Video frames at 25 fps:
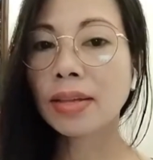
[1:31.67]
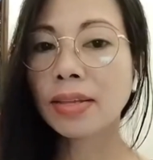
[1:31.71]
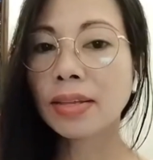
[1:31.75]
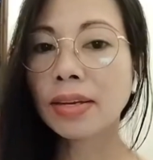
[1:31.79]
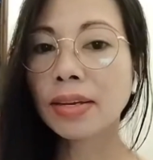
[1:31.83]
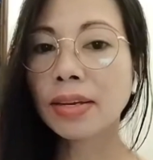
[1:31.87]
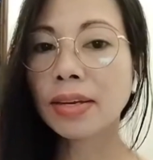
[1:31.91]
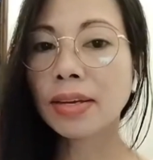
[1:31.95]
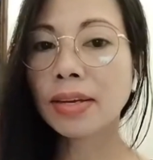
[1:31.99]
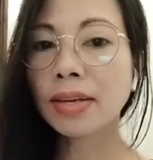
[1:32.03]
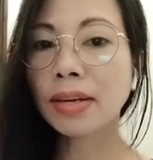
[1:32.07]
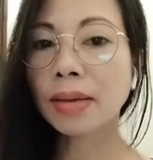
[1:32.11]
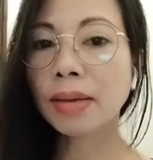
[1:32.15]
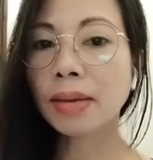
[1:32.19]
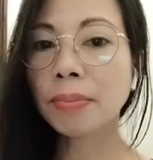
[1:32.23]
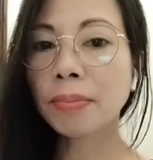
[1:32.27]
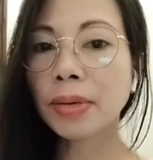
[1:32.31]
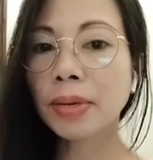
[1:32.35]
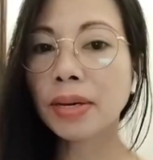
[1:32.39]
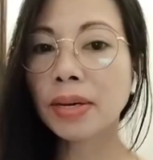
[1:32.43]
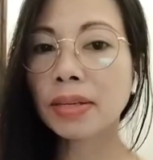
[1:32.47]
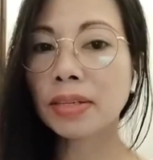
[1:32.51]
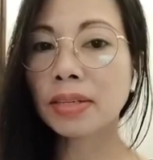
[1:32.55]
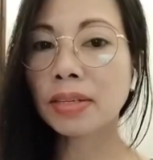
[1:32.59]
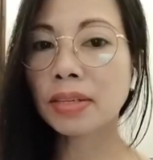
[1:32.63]
naging
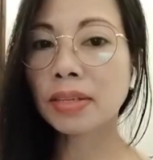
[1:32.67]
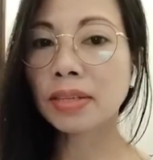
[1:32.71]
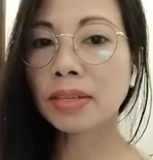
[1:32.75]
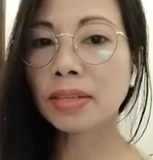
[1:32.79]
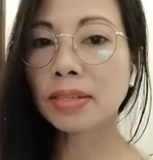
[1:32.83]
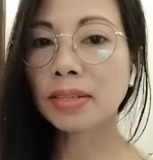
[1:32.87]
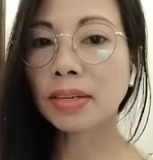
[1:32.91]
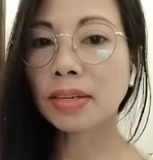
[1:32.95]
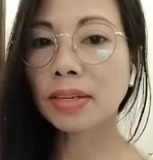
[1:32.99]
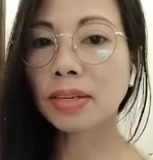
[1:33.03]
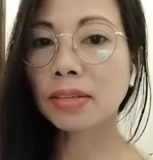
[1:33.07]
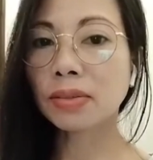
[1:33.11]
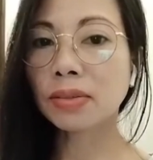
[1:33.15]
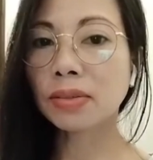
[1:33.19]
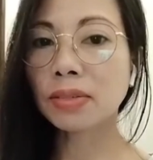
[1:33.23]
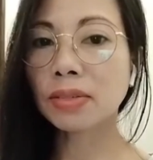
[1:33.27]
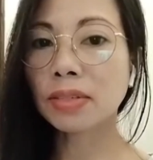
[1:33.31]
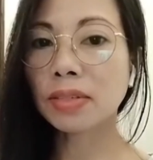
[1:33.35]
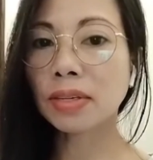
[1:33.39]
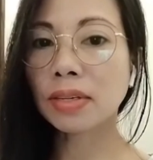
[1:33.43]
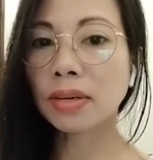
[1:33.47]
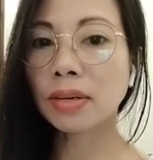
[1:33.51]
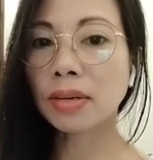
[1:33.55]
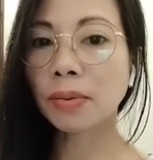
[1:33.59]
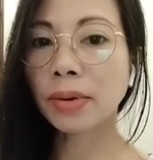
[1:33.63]
kaibigan kita sa
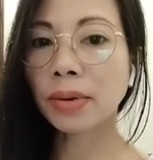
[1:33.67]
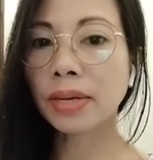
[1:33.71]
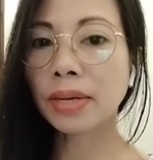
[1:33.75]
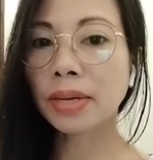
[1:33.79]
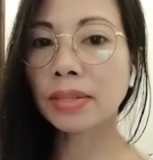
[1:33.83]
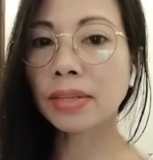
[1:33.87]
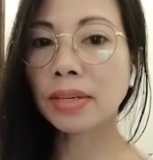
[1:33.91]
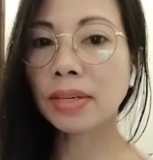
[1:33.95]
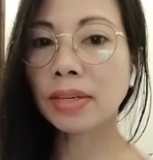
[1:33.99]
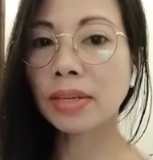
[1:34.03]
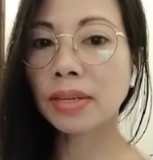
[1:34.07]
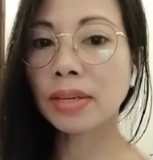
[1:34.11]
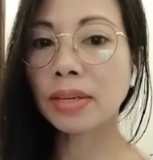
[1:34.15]
YT.